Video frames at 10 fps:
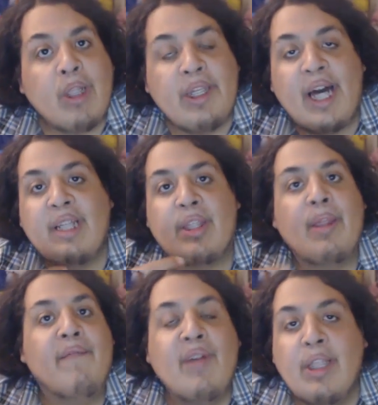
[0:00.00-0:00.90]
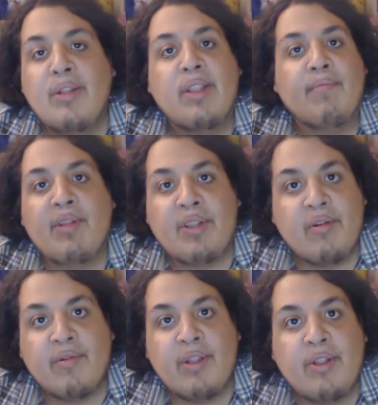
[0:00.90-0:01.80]
Holy Knights and the villains of the
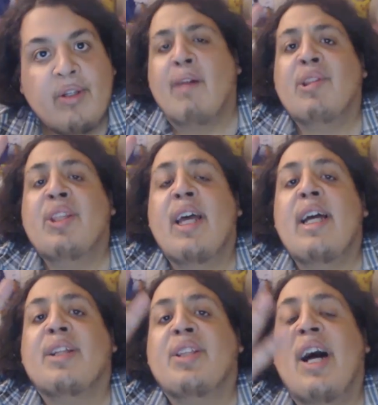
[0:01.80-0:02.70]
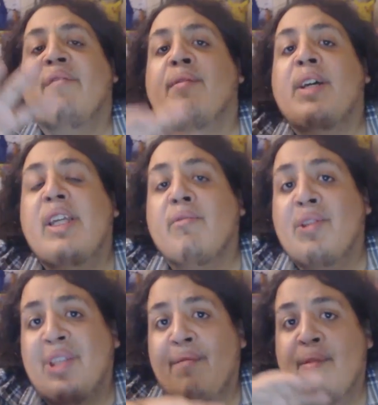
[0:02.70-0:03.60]
series. But I would say, aside from the
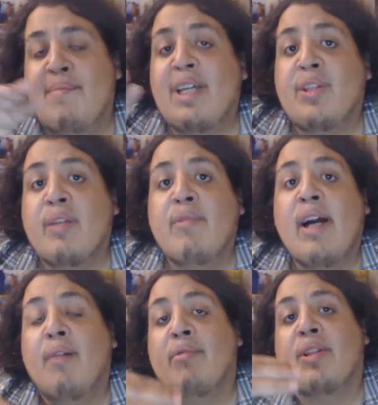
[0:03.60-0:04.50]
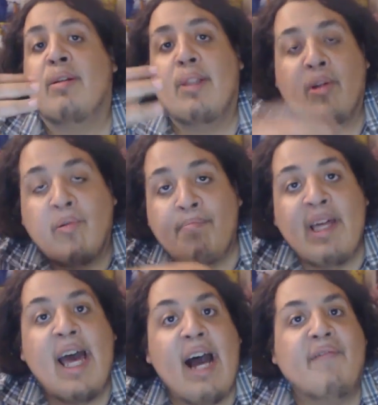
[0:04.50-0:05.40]
Guila stuff, the biggest thing we got was the little
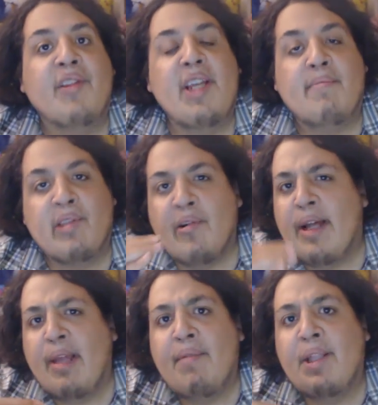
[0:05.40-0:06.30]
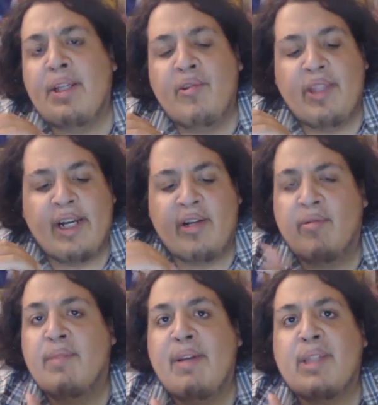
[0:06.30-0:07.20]
bit after the episode. I love how they do that. It
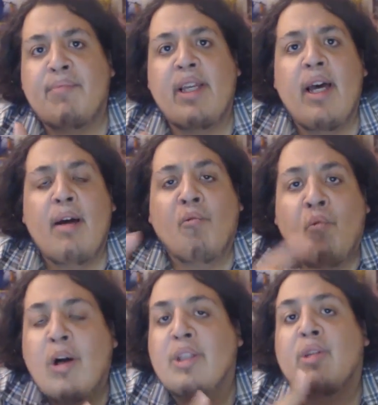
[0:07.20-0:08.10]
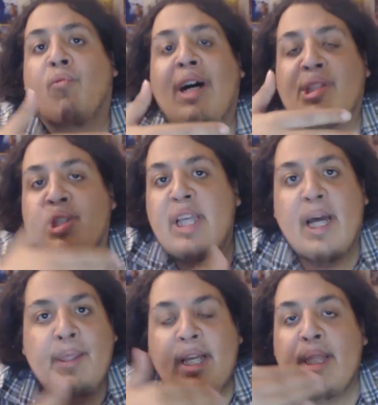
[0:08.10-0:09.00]
always makes me want to watch the
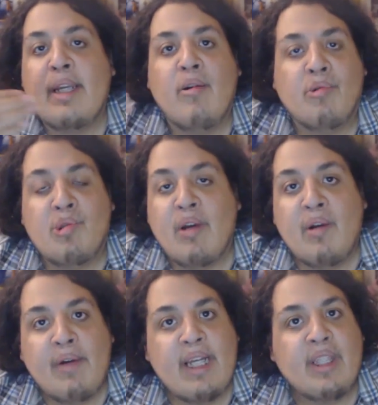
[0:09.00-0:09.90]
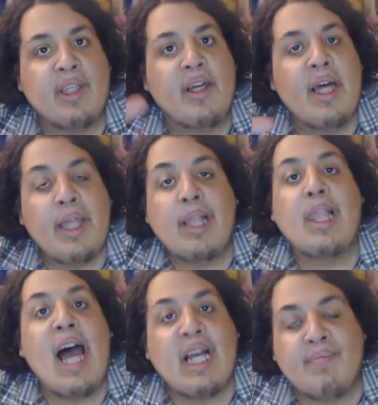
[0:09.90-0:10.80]
ending and then go straight away into that
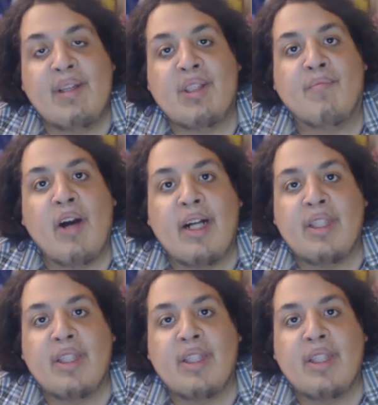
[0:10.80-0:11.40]
last piece of